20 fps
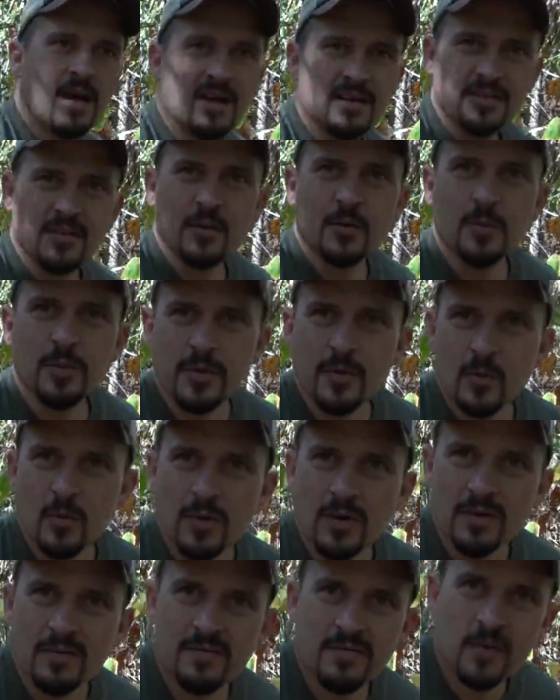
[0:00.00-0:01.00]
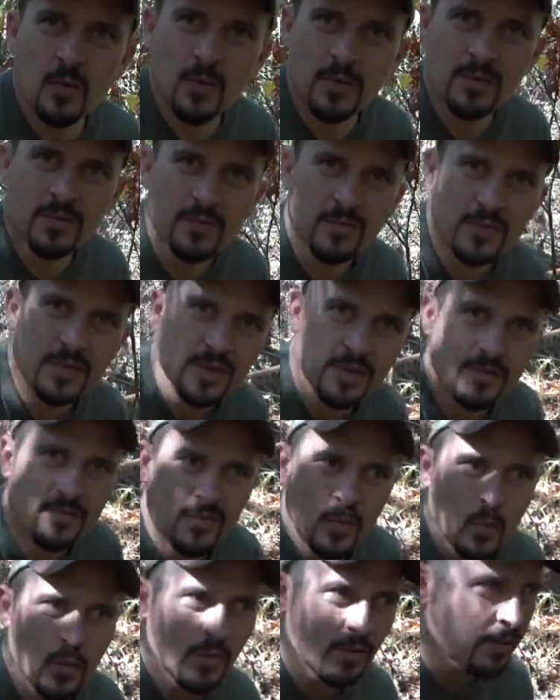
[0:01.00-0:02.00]
October the what, 4th or 5th,
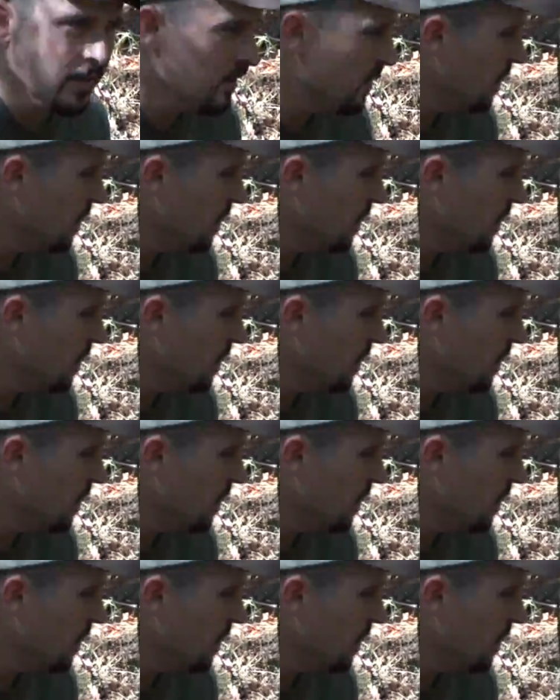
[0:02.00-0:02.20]
4th.